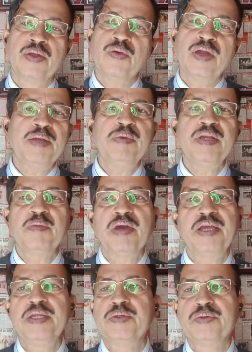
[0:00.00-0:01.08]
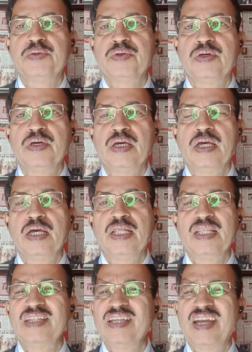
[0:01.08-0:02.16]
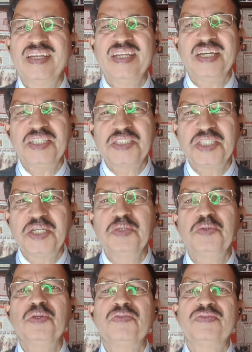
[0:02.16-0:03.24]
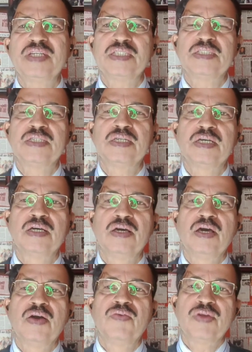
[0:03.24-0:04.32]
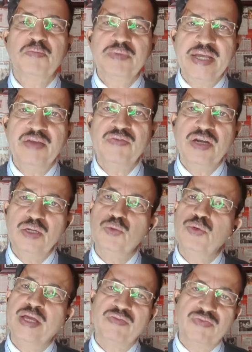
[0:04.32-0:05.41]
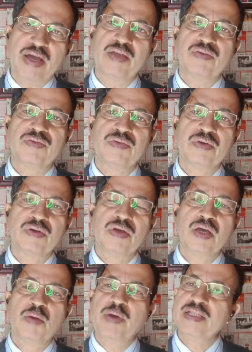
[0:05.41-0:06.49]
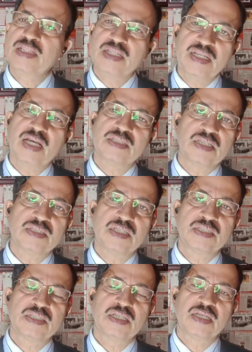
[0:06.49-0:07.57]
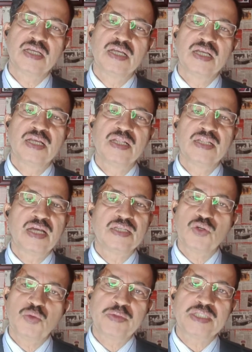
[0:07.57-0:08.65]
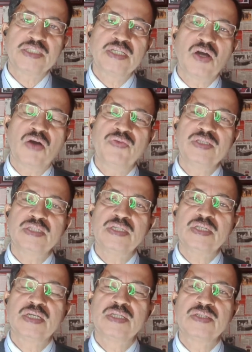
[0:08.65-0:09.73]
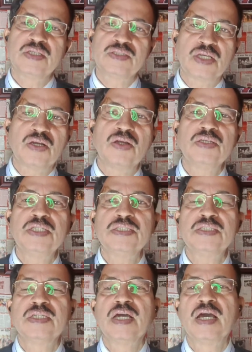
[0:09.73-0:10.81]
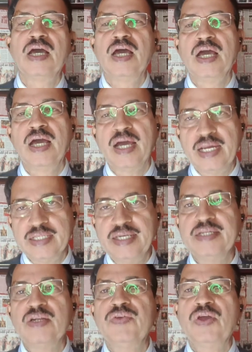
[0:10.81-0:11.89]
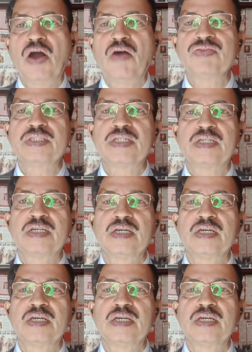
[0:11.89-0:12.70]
Now let me remind you that the entire schedule of test from day 1 to day 5 by the 3 assessors, they are the group testing officer, the psychologist, and the interviewing officer.